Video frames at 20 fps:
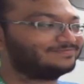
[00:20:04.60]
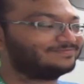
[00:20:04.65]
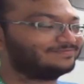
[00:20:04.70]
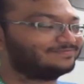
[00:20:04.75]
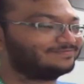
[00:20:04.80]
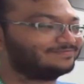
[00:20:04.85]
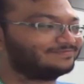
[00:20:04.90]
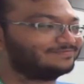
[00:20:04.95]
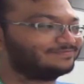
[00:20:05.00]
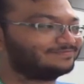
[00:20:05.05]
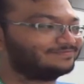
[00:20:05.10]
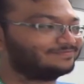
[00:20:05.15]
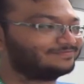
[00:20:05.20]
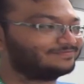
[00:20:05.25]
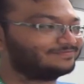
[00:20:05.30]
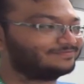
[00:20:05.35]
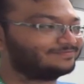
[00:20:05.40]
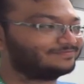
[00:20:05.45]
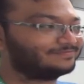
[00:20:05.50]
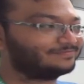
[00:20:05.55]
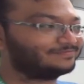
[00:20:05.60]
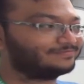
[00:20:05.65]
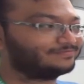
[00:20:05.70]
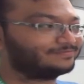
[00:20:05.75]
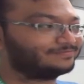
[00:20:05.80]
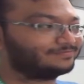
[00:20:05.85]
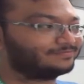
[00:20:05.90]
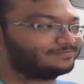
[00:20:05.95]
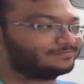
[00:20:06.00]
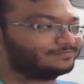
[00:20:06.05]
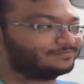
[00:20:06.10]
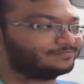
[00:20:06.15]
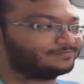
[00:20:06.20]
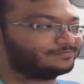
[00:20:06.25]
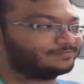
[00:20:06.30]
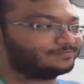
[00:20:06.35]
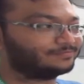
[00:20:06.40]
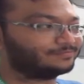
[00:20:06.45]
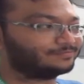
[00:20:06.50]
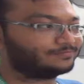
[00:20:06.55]

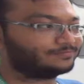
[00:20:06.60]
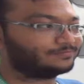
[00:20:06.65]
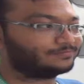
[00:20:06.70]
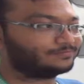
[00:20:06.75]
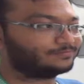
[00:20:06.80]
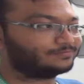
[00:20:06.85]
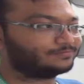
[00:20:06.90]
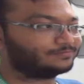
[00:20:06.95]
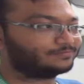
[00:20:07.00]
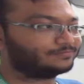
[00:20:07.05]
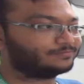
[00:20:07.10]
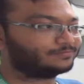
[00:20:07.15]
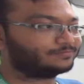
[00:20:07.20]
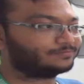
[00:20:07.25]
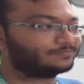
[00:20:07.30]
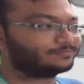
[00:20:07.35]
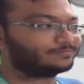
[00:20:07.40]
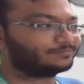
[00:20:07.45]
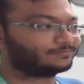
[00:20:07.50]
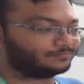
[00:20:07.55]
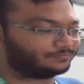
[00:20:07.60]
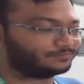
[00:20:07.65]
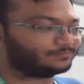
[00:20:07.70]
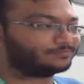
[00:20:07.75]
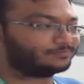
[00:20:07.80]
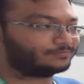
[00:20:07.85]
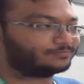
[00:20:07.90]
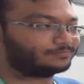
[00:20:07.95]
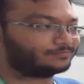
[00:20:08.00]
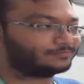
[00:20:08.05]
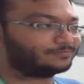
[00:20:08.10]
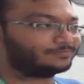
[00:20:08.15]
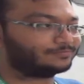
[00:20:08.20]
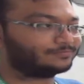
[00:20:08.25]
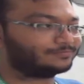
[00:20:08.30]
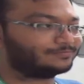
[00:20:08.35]
(silent)